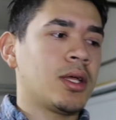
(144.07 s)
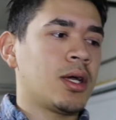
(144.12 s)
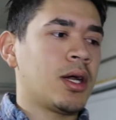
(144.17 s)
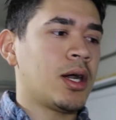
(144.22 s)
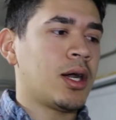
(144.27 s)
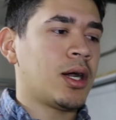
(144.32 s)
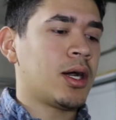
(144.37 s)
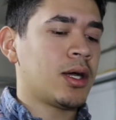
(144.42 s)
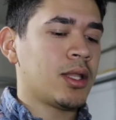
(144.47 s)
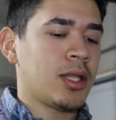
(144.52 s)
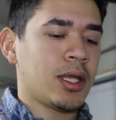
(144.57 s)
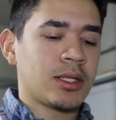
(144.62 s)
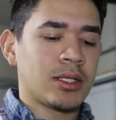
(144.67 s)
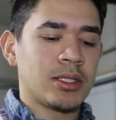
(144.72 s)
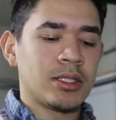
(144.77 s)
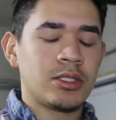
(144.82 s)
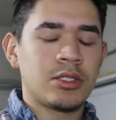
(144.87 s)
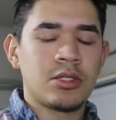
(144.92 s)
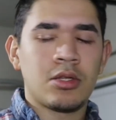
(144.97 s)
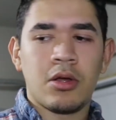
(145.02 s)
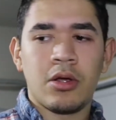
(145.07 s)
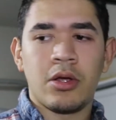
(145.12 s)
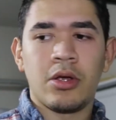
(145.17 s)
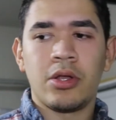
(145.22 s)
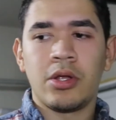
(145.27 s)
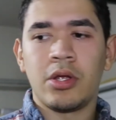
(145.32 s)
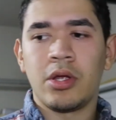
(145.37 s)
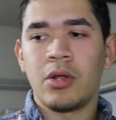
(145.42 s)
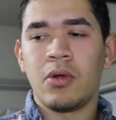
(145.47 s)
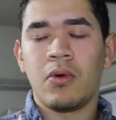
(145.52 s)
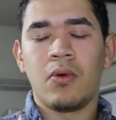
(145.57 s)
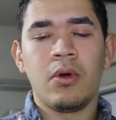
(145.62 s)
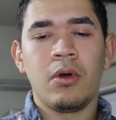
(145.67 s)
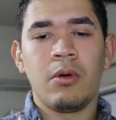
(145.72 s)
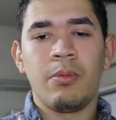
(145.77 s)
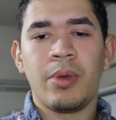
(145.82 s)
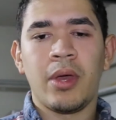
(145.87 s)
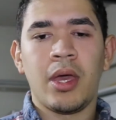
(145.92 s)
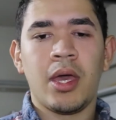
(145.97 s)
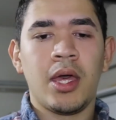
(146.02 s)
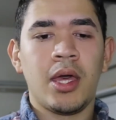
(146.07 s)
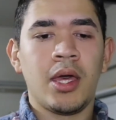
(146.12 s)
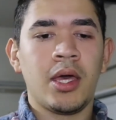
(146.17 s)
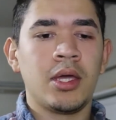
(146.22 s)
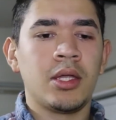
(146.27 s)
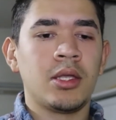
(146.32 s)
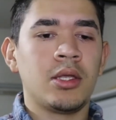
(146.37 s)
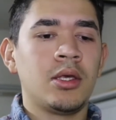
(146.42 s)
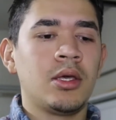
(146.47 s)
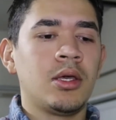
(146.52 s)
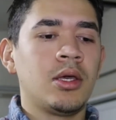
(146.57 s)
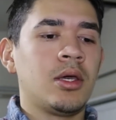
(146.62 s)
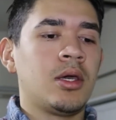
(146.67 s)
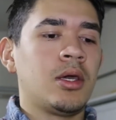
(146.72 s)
like the starter, oil pan,